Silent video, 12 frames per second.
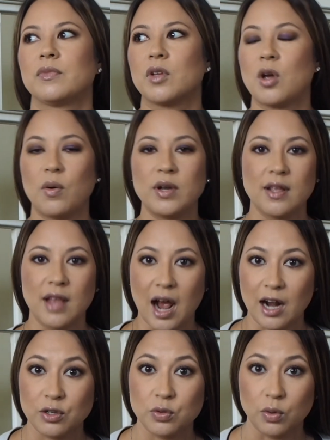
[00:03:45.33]
going to the
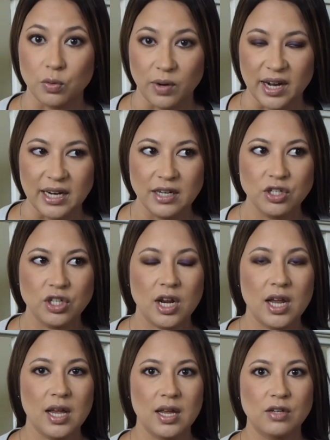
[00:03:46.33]
actual range,
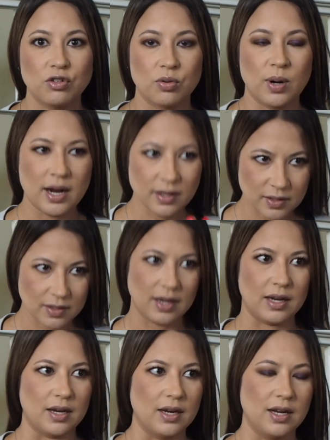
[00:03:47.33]
it
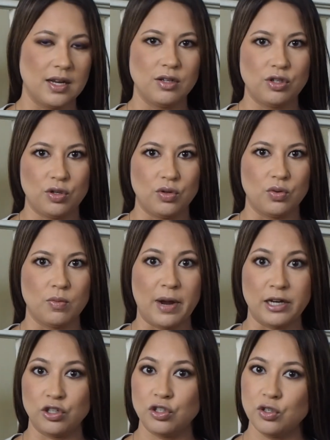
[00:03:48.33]
translated into
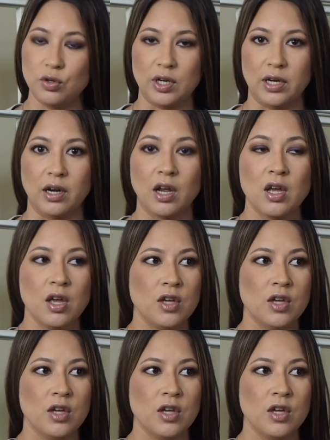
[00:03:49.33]
my shooting.